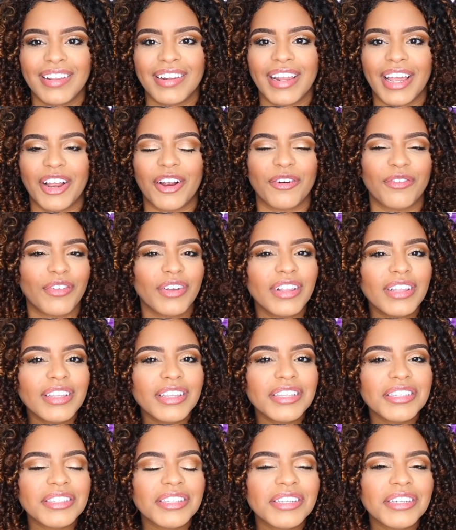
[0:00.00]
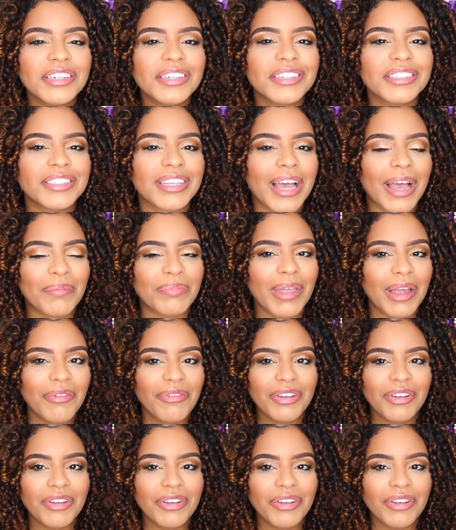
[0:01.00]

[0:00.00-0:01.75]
like are feeling this look, because I'm not